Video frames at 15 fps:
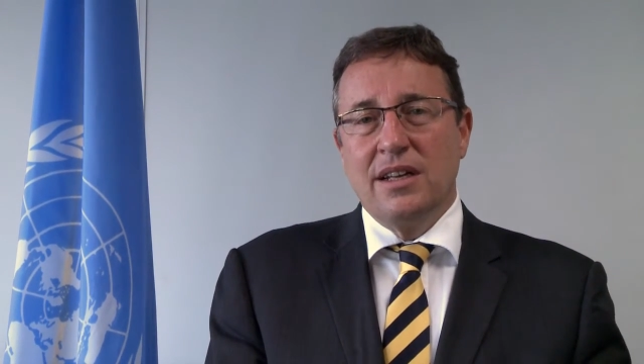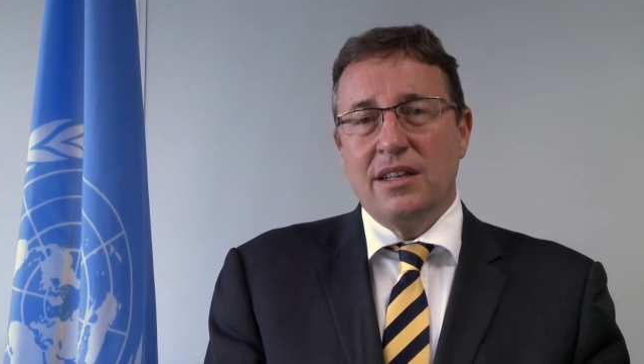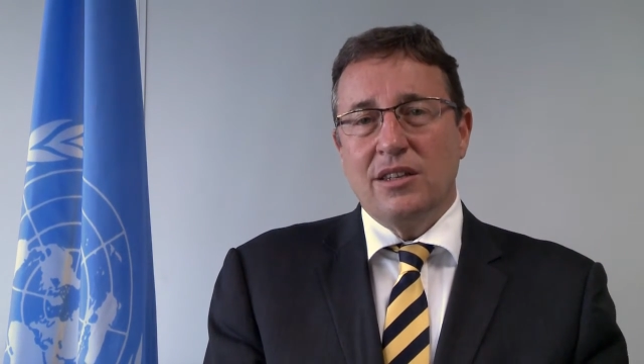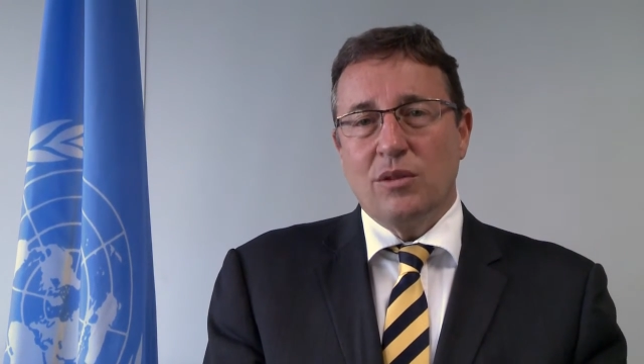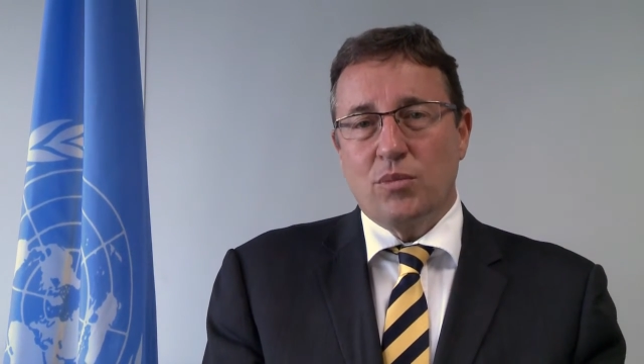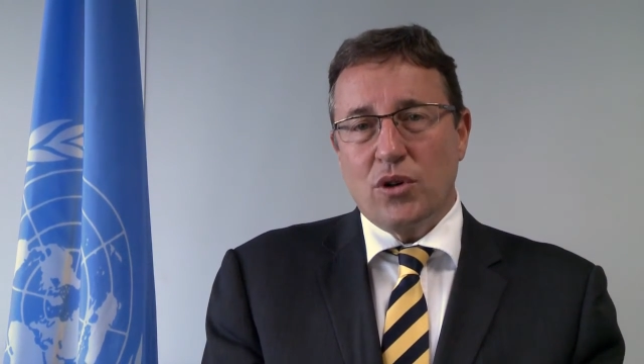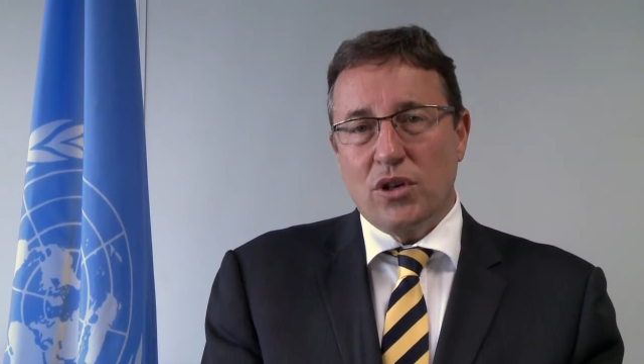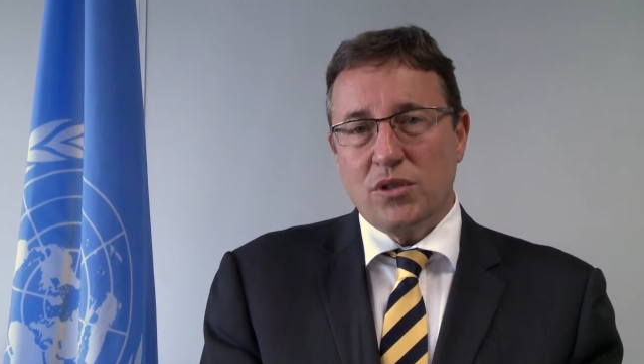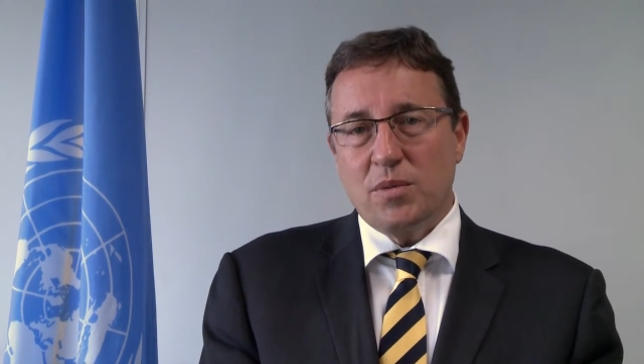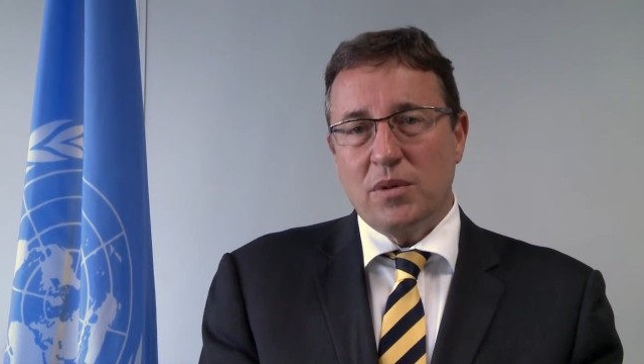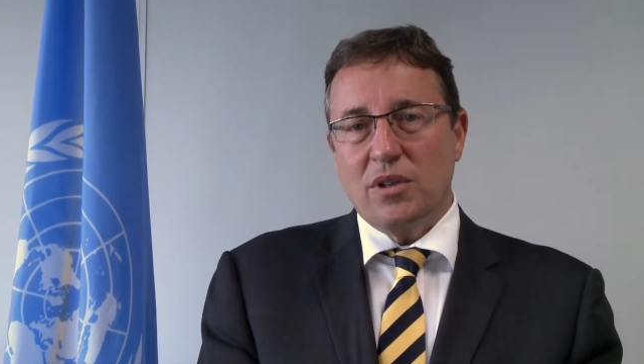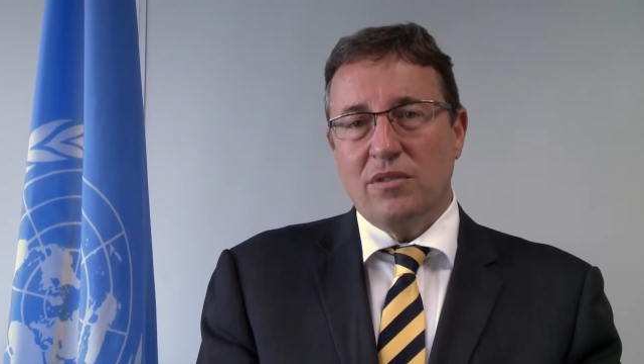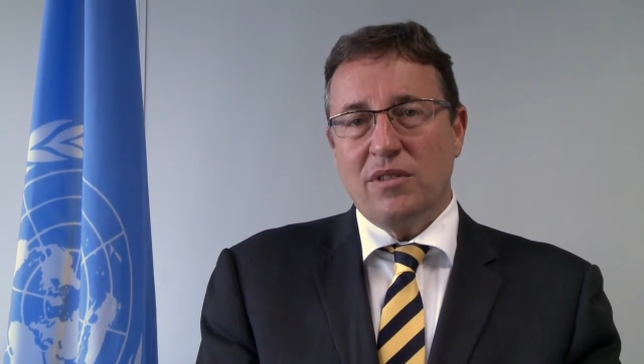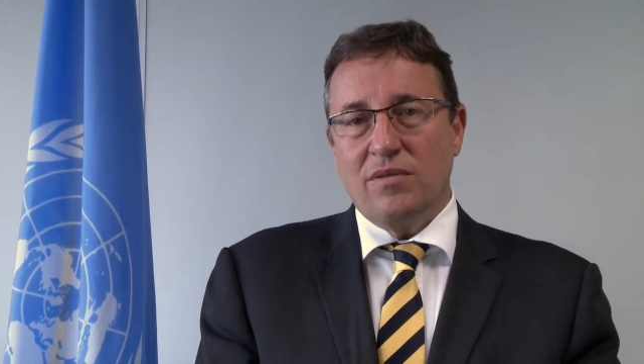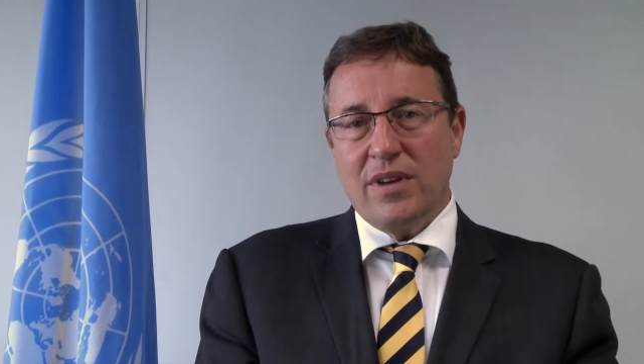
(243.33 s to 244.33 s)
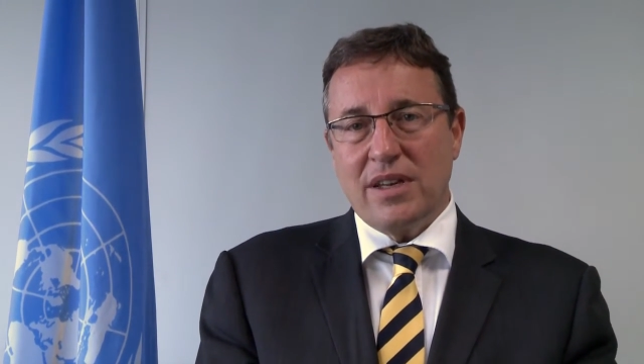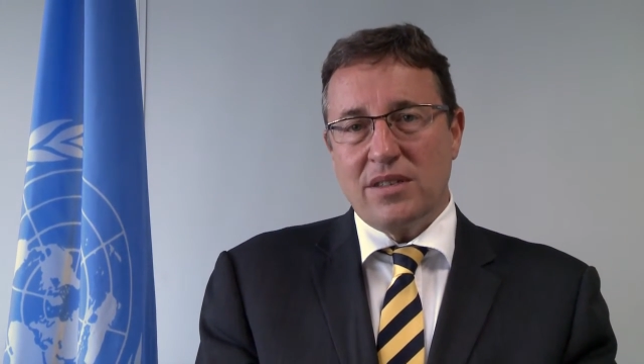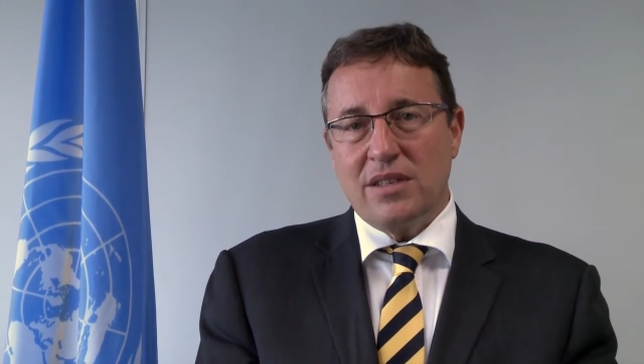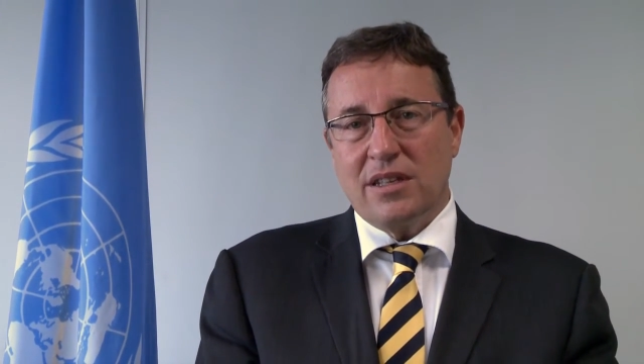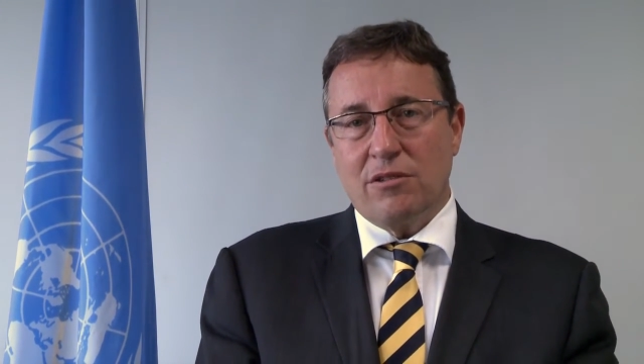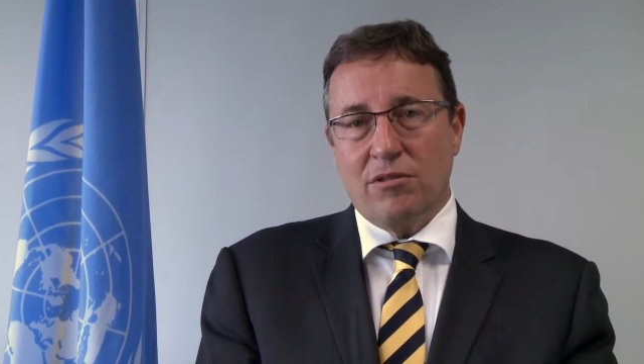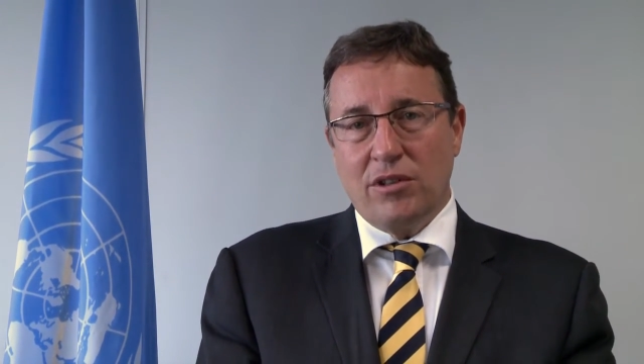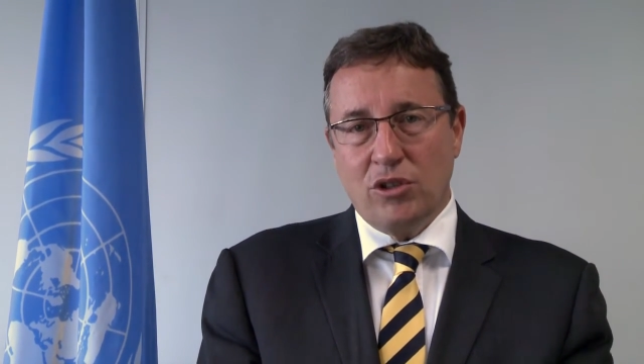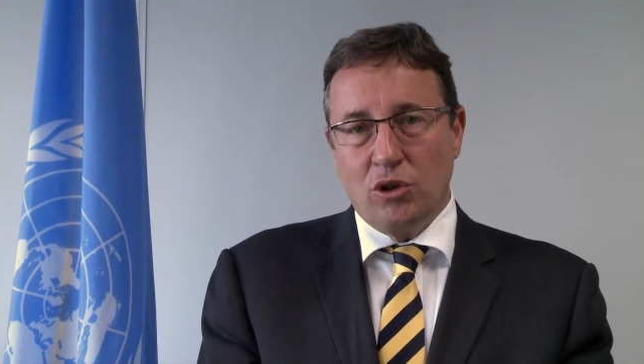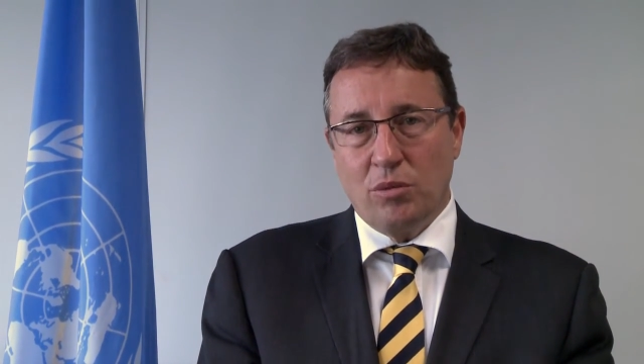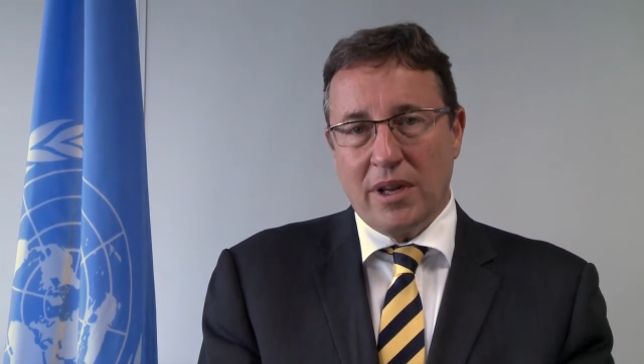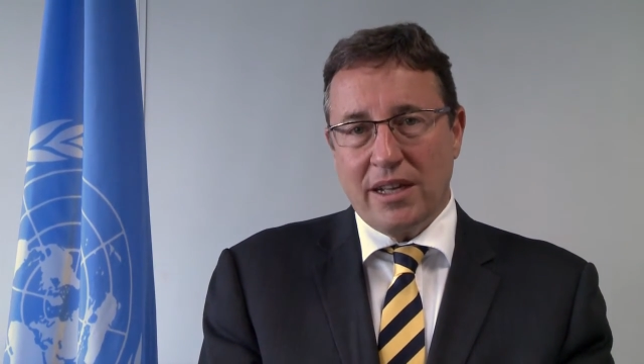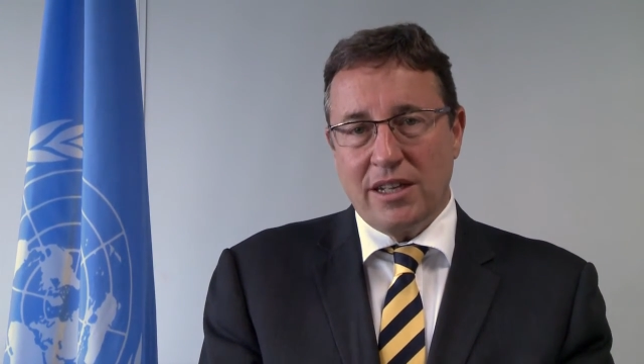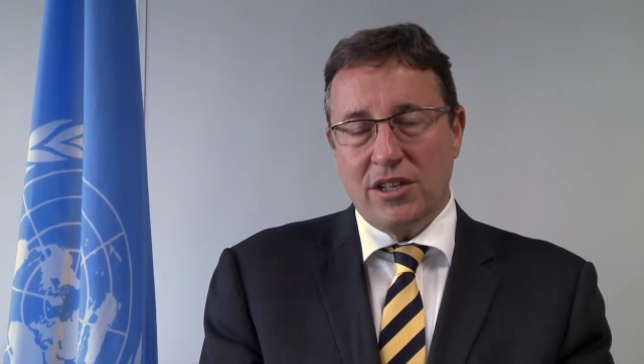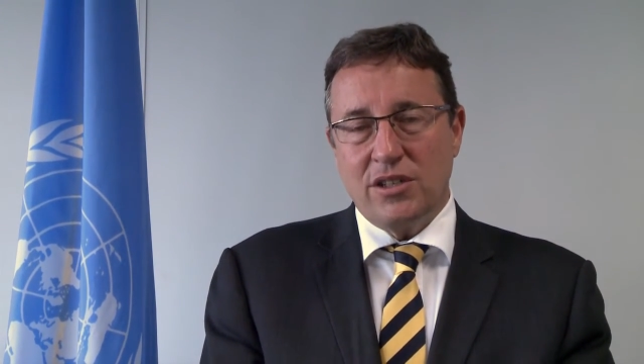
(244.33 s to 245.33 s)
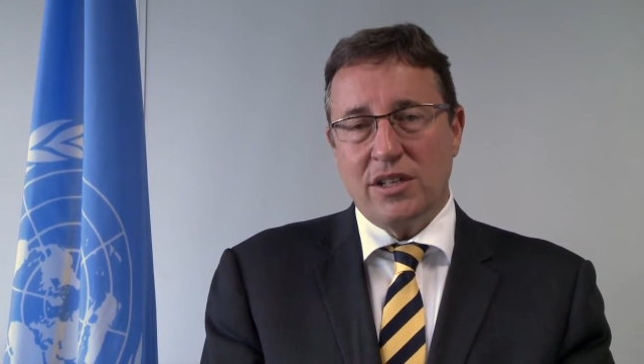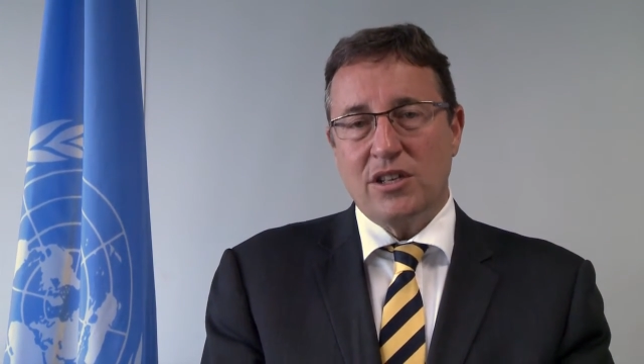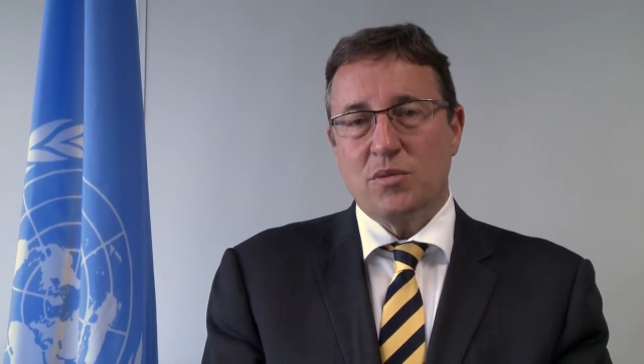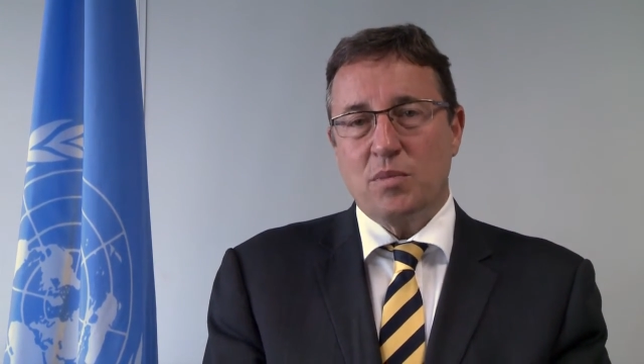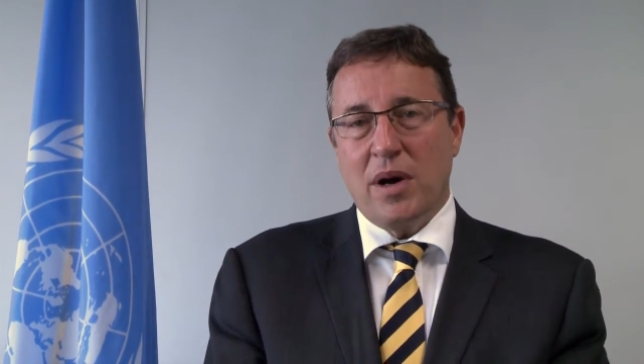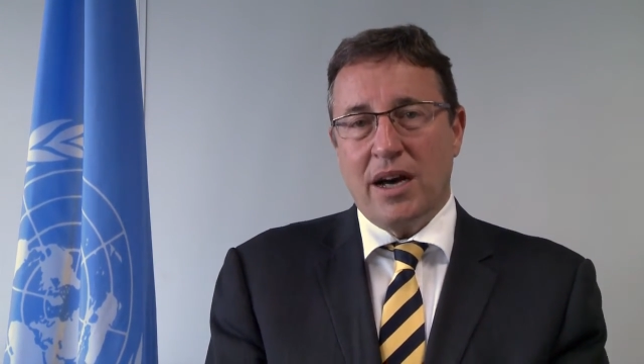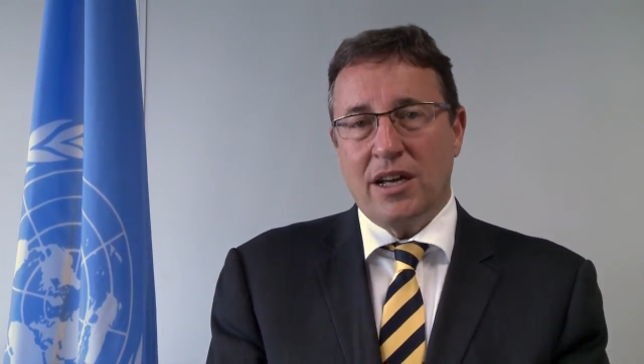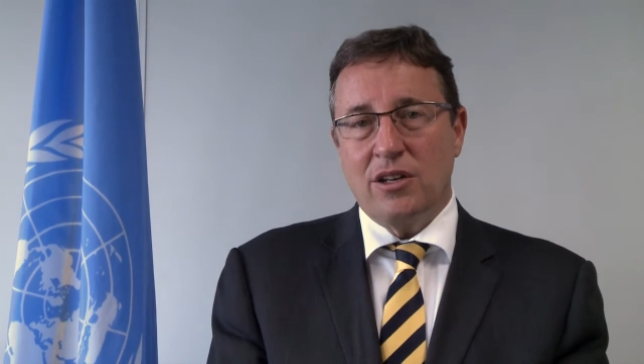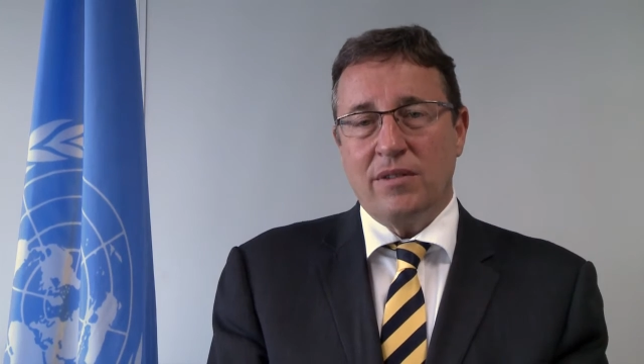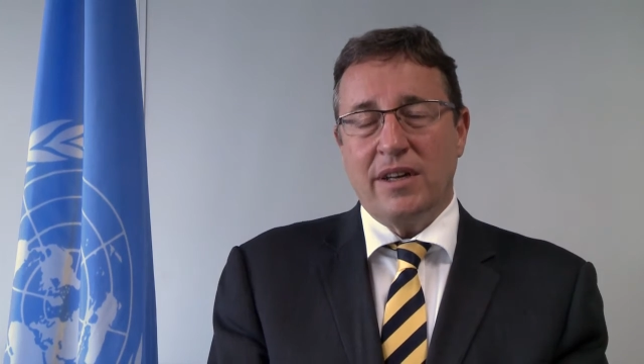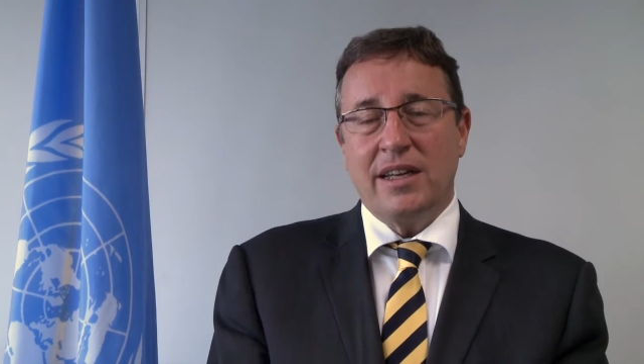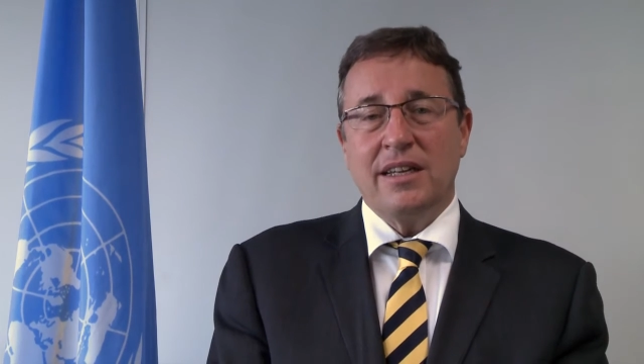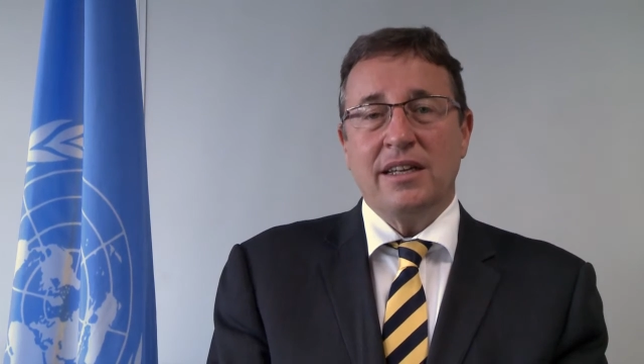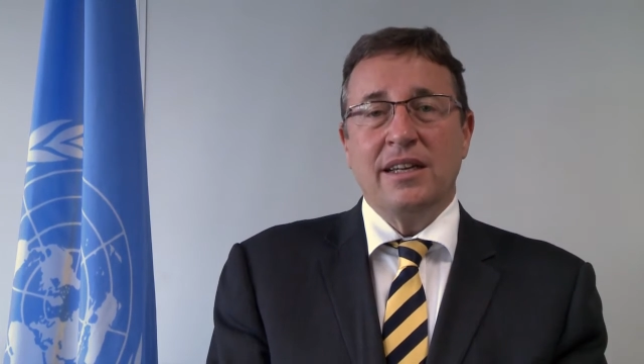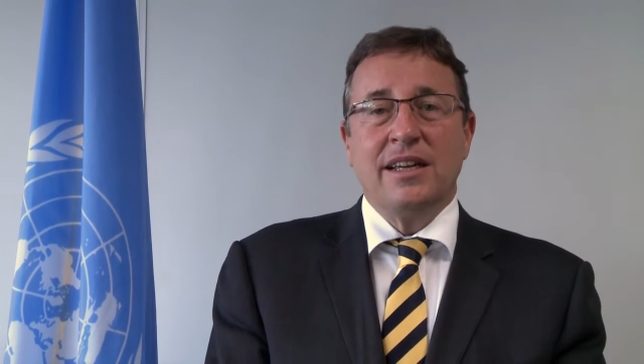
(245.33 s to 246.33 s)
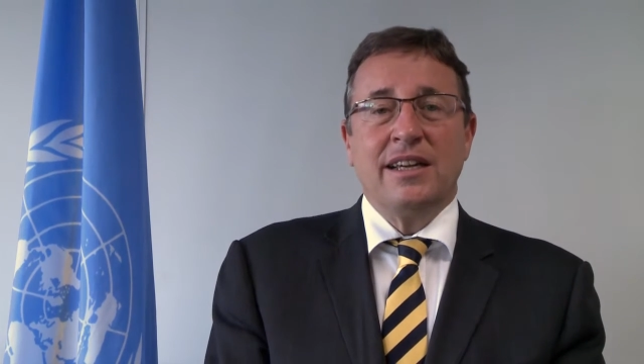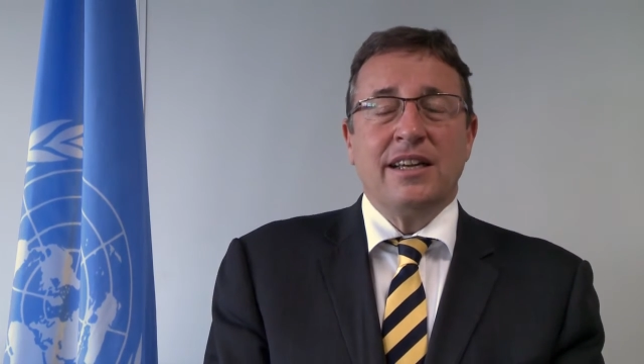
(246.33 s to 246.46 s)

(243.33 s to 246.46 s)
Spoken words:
the prospect of investing in renewable energy as part of a